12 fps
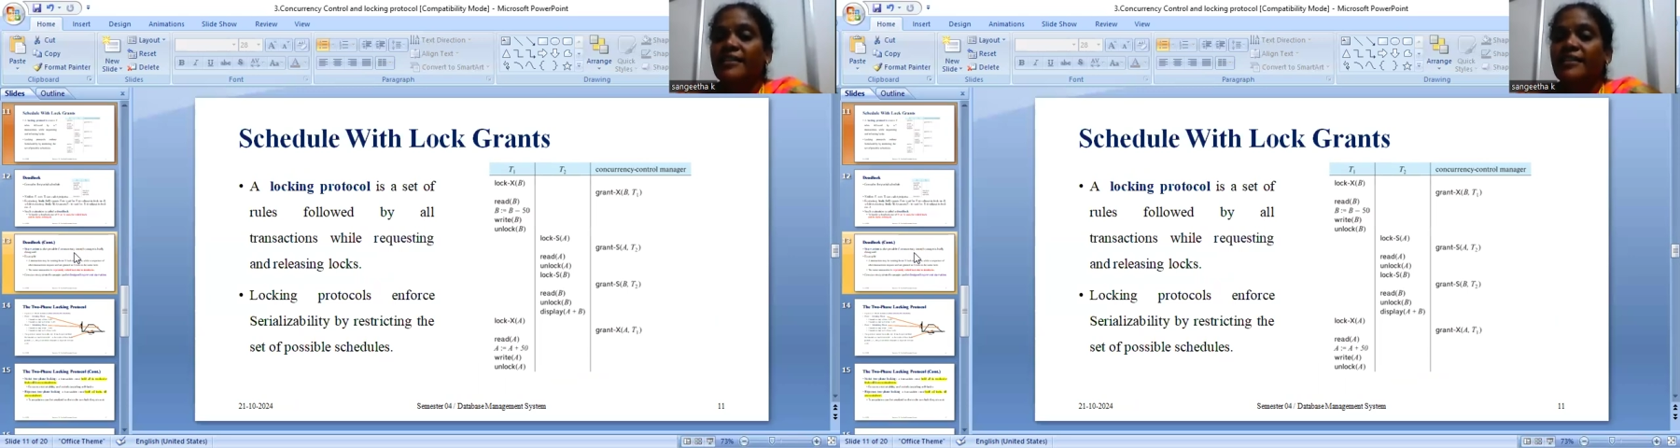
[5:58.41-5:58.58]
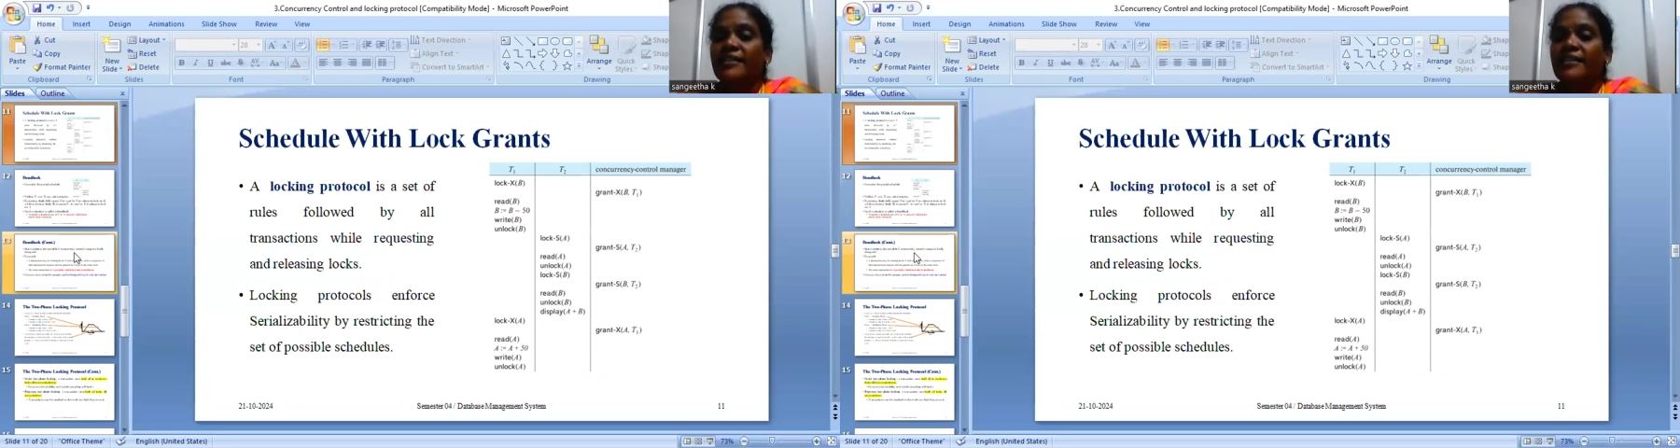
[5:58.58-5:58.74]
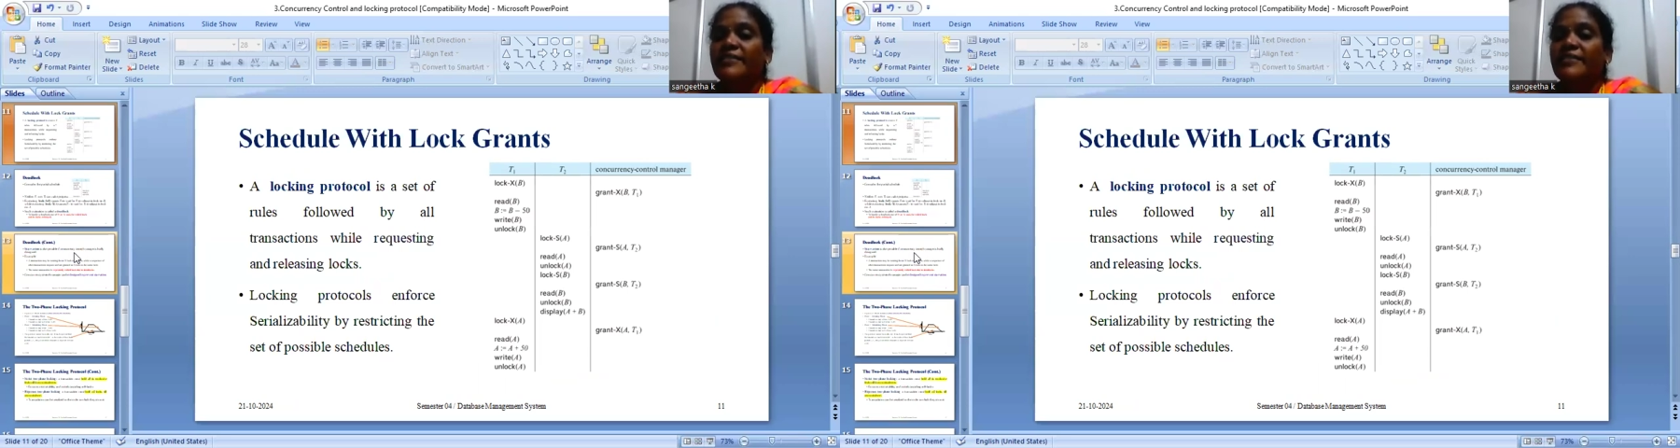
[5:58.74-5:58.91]

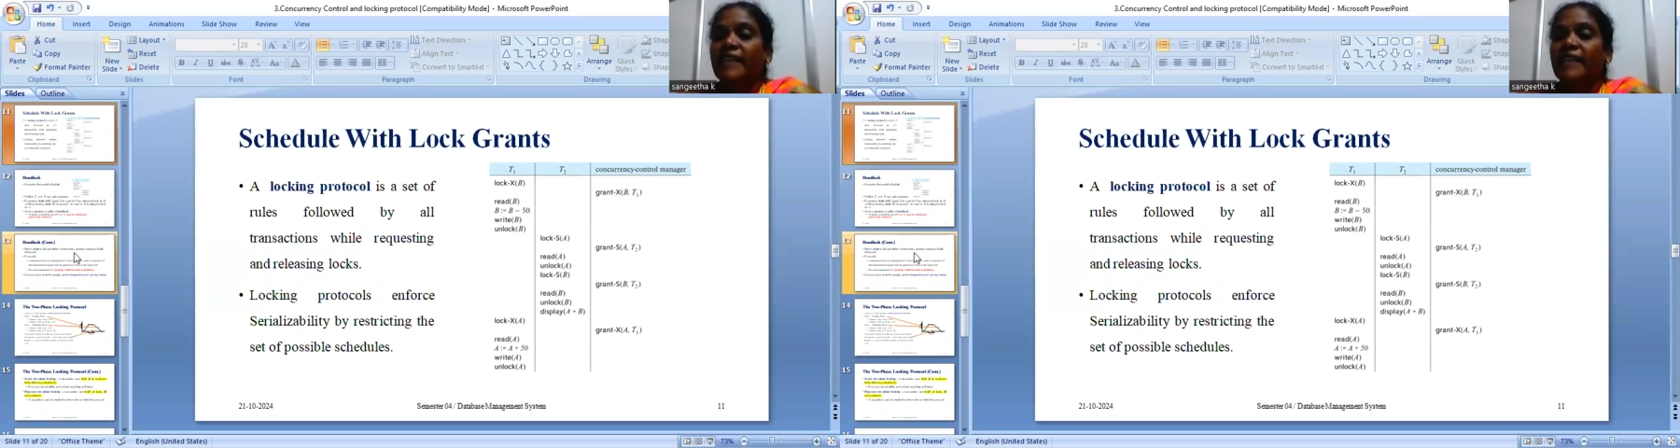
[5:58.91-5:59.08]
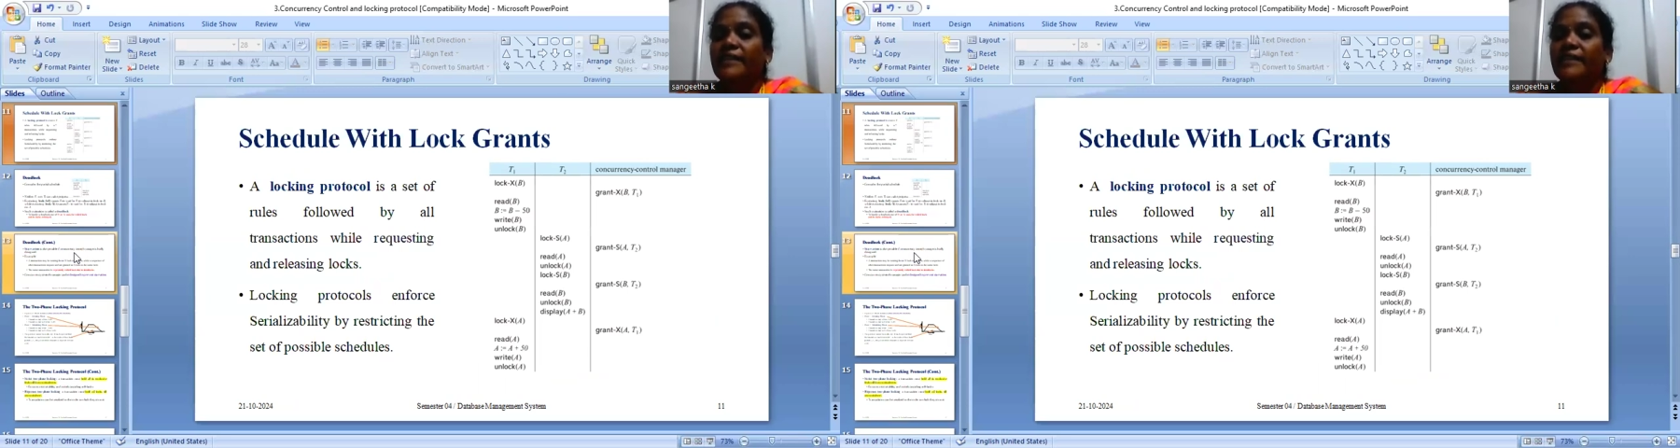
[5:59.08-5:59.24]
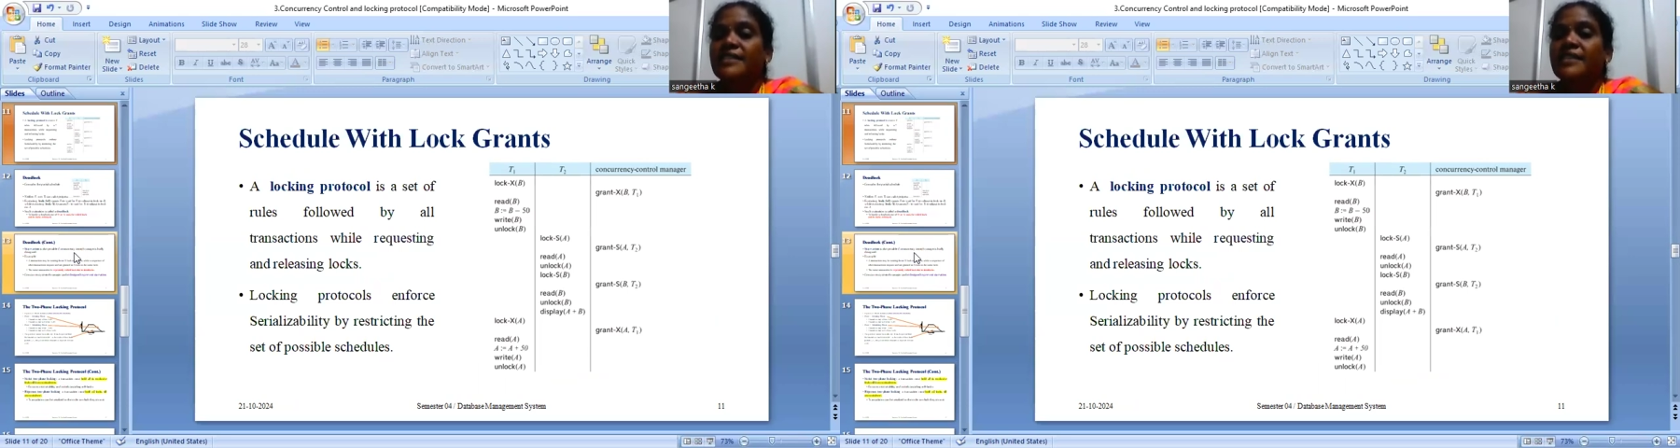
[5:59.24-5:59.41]
received
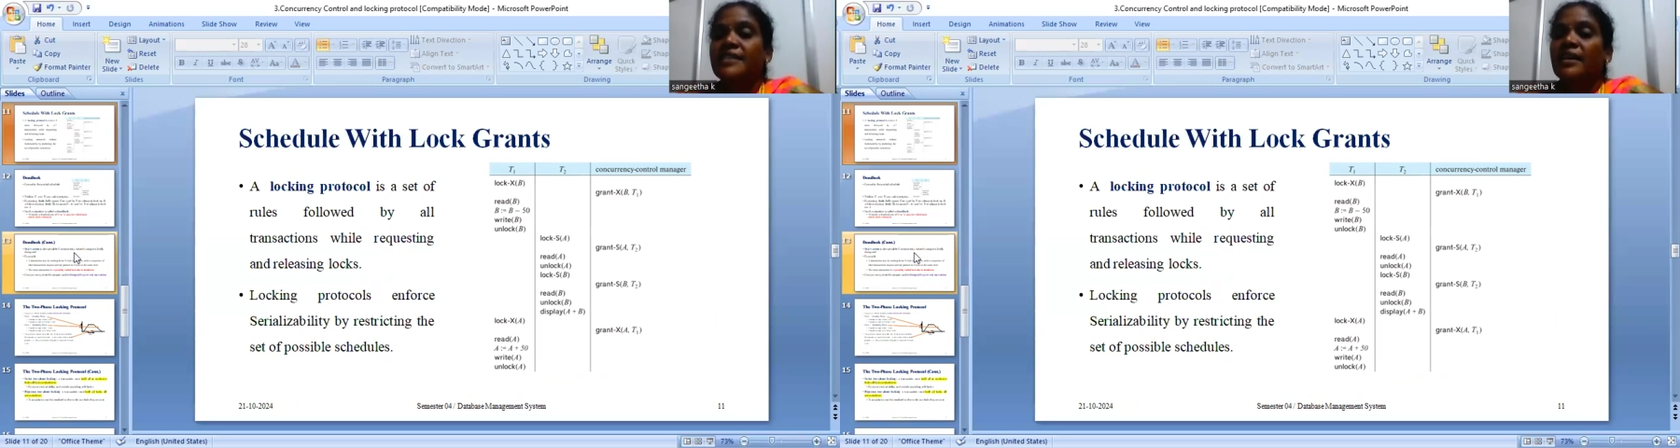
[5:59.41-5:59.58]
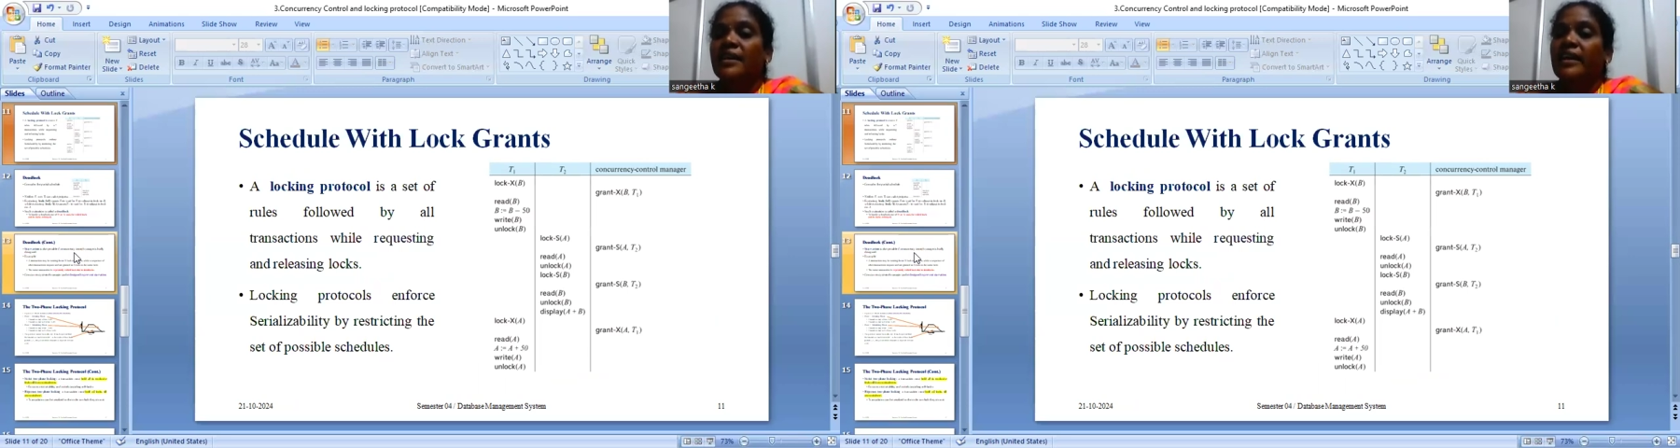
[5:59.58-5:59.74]
request,